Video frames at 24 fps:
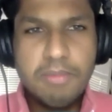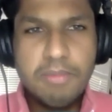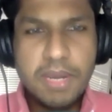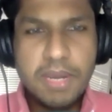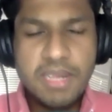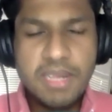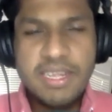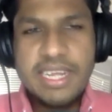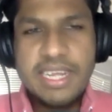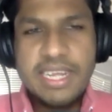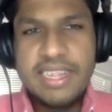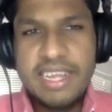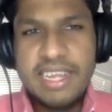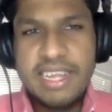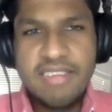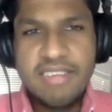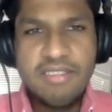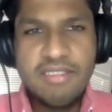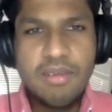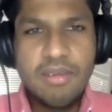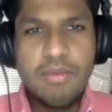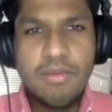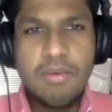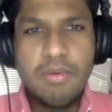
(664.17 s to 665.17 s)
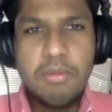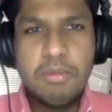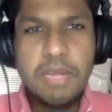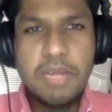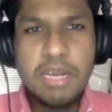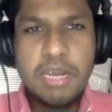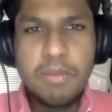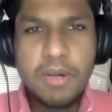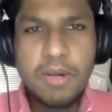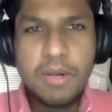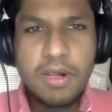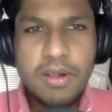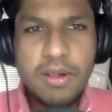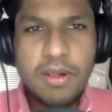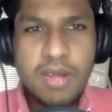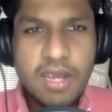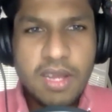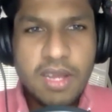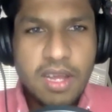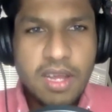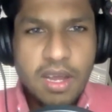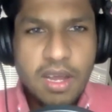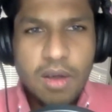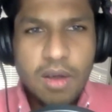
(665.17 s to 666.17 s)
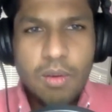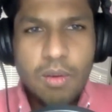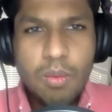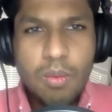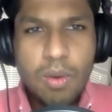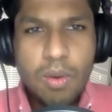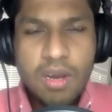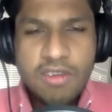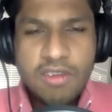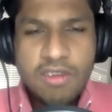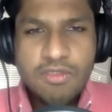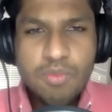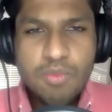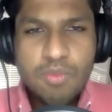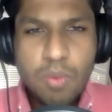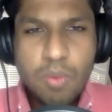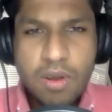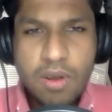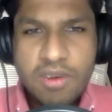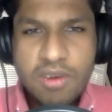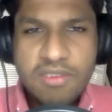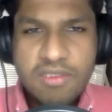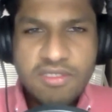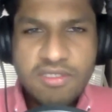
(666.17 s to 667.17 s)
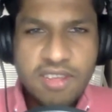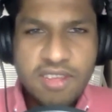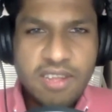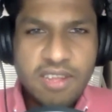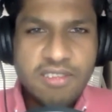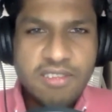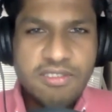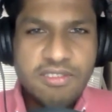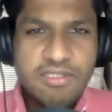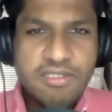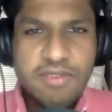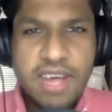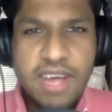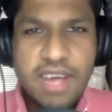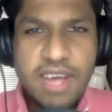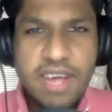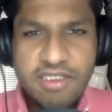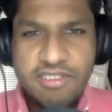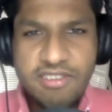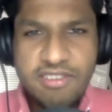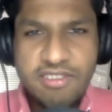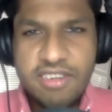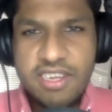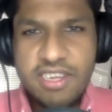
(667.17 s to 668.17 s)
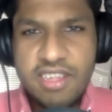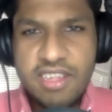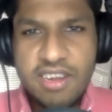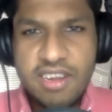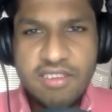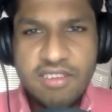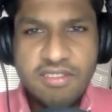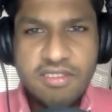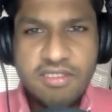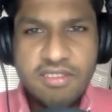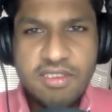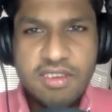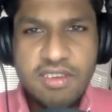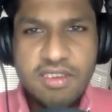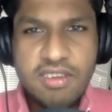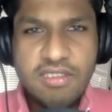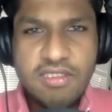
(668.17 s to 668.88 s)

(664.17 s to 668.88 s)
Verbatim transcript: building things that are repeatable. What is one sales strategy that has